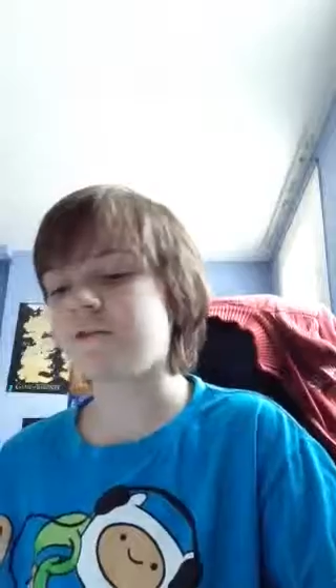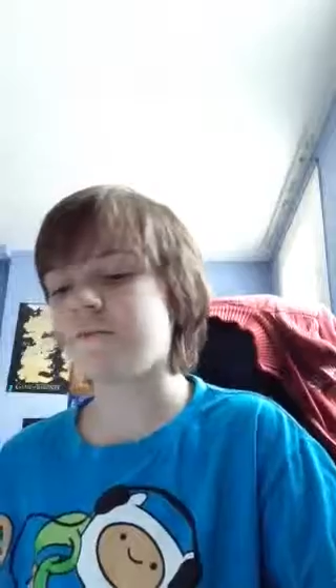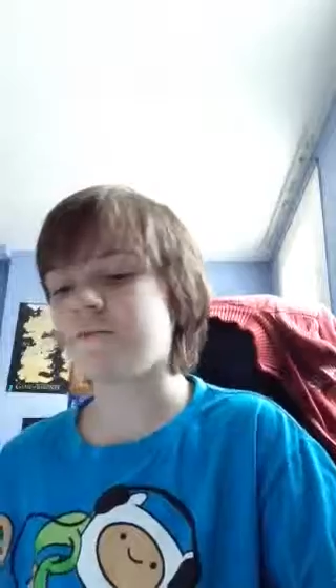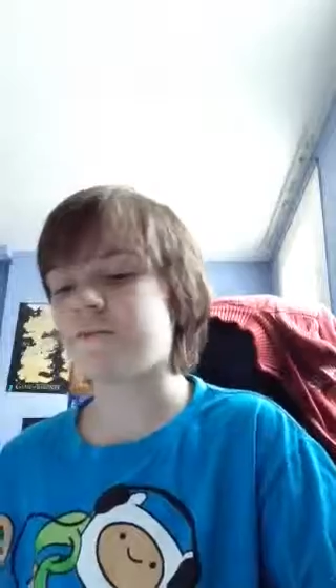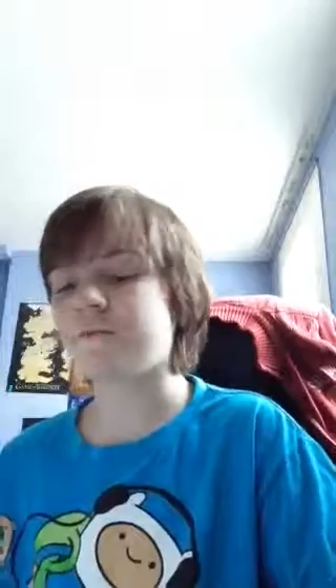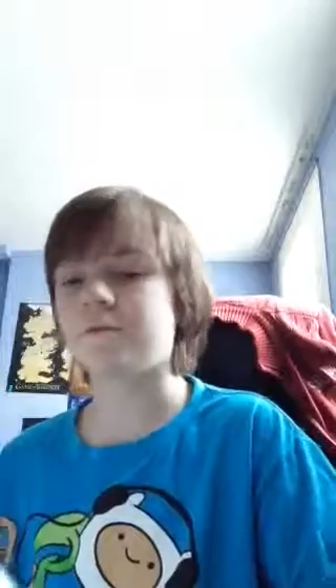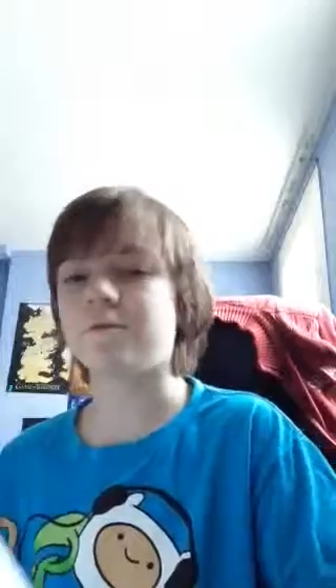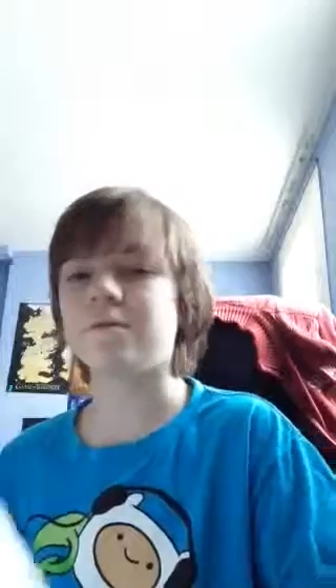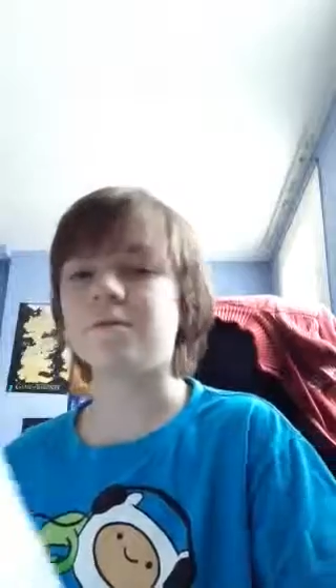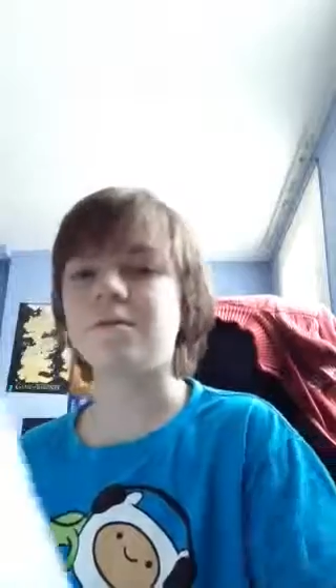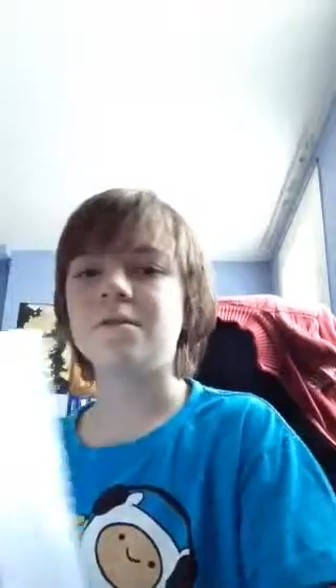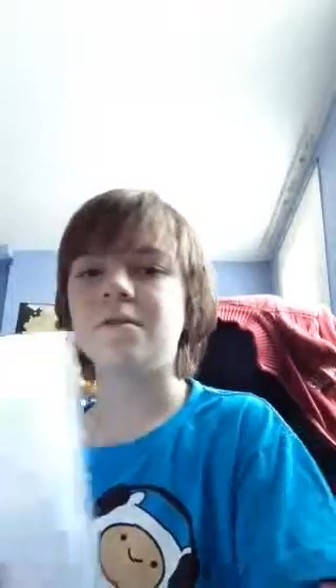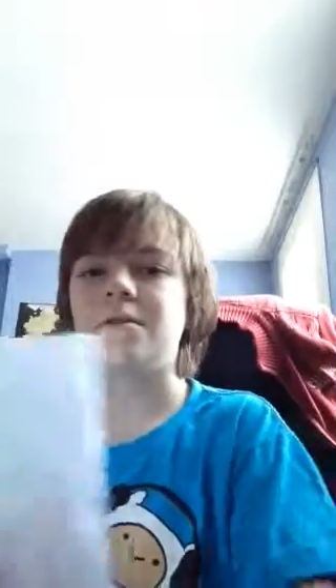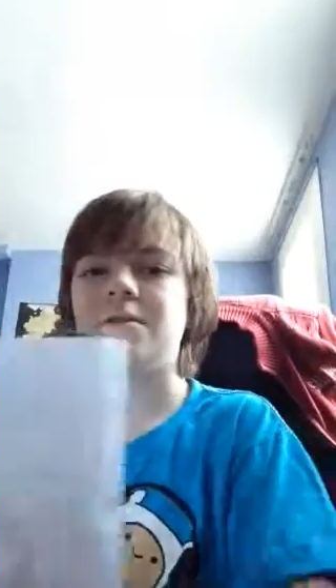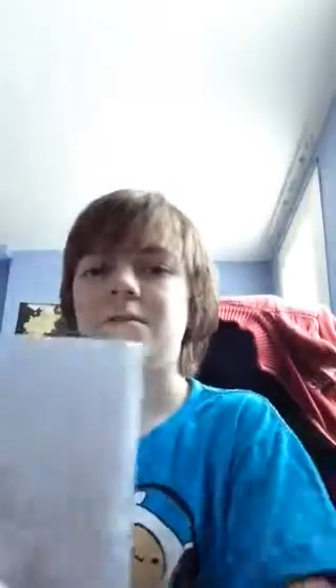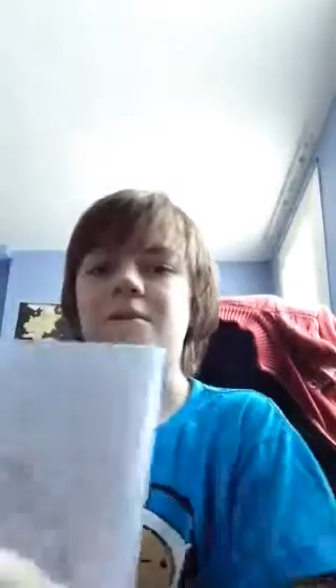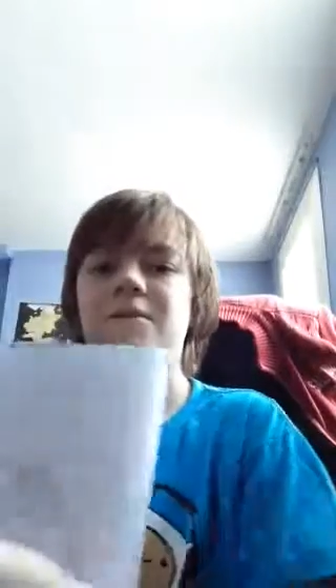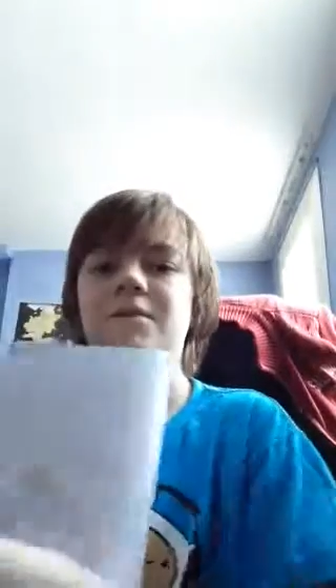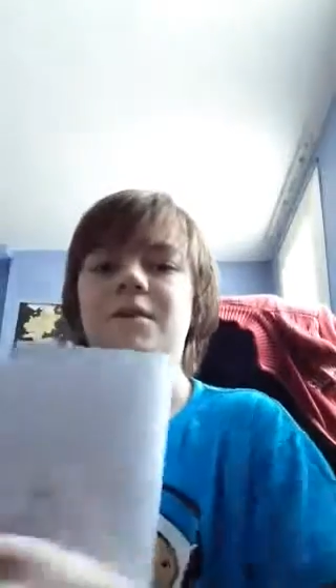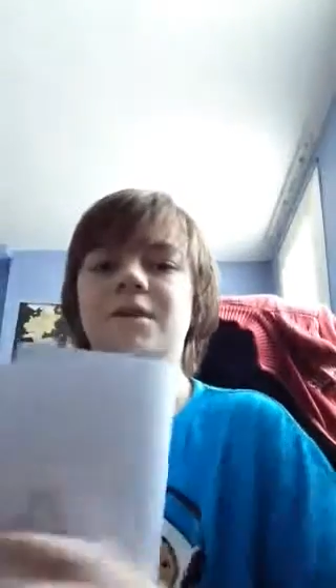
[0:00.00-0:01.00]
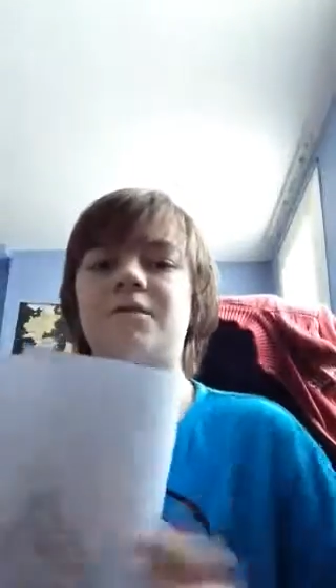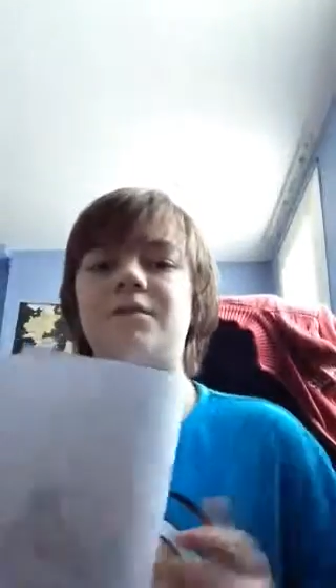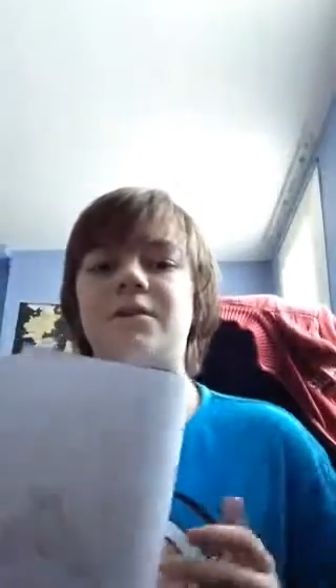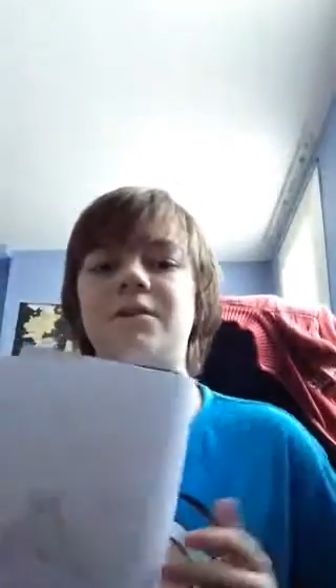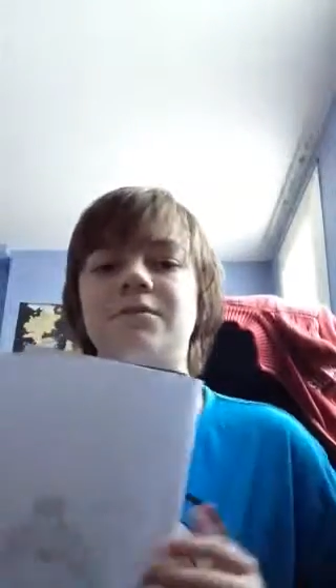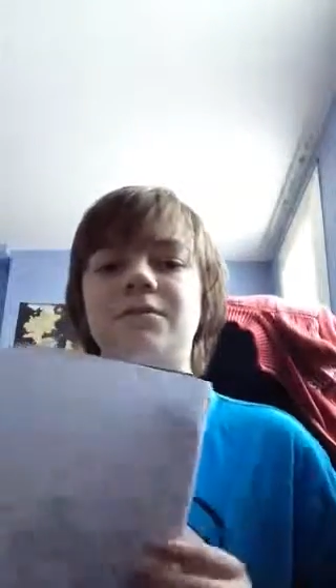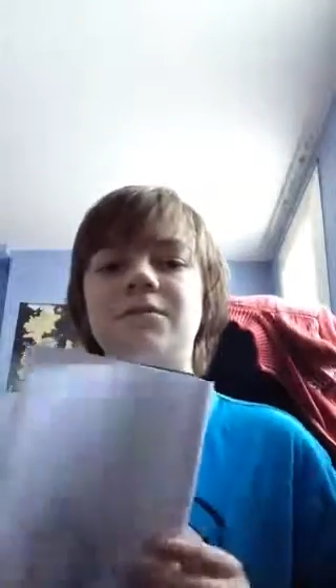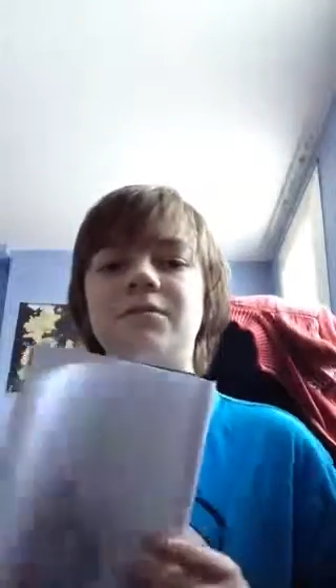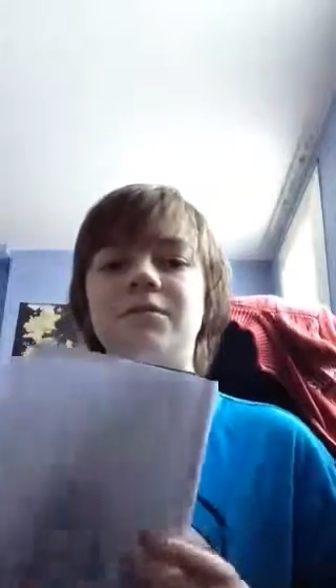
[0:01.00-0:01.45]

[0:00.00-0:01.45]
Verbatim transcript: Note, but I'll get around